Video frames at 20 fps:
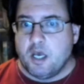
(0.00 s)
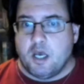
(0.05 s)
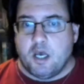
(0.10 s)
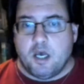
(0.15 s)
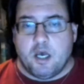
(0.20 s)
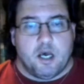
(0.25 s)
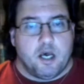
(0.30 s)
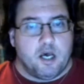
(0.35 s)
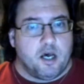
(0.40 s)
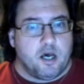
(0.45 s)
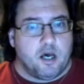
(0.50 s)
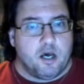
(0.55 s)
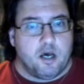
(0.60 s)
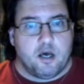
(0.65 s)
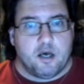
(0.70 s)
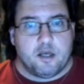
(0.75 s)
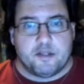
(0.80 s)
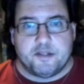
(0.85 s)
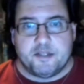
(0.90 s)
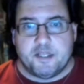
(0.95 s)

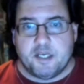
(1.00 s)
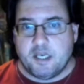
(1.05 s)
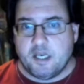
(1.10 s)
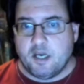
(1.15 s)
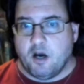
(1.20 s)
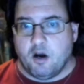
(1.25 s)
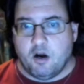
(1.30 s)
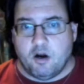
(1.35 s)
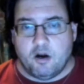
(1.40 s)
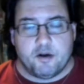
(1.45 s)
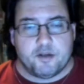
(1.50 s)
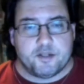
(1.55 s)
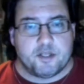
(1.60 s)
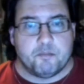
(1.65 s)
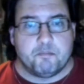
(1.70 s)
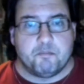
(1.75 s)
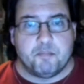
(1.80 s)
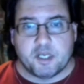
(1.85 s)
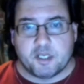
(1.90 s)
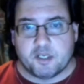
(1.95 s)
Uh, they are the
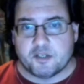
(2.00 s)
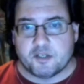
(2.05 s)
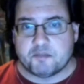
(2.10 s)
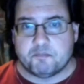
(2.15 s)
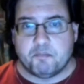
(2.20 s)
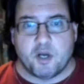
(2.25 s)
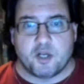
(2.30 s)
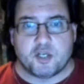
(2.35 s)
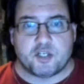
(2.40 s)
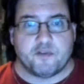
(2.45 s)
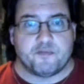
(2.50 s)
biggest bunch